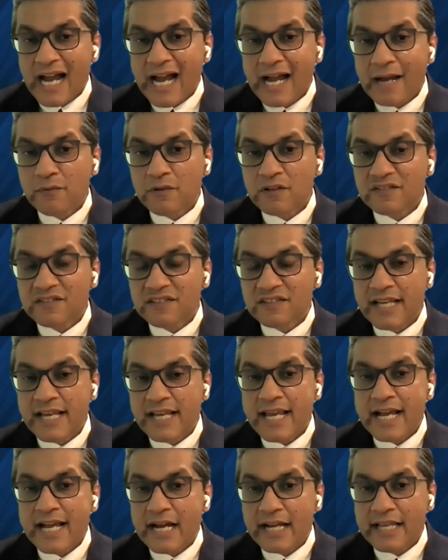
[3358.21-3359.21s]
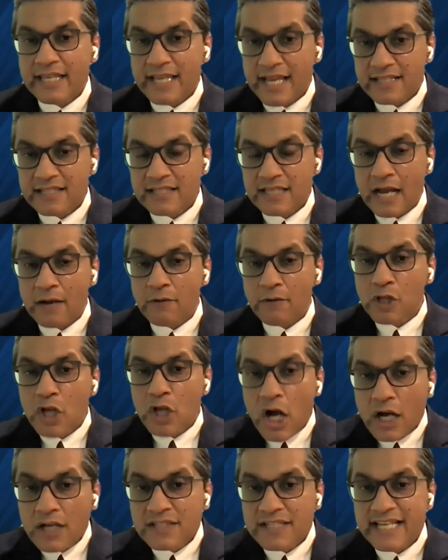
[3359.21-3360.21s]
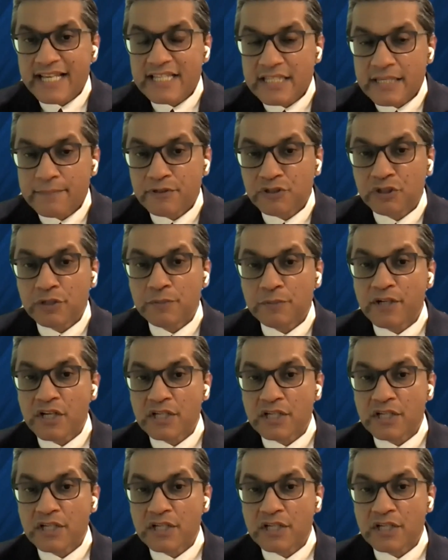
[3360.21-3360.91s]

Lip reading: I will say, yes, I will cause asymmetry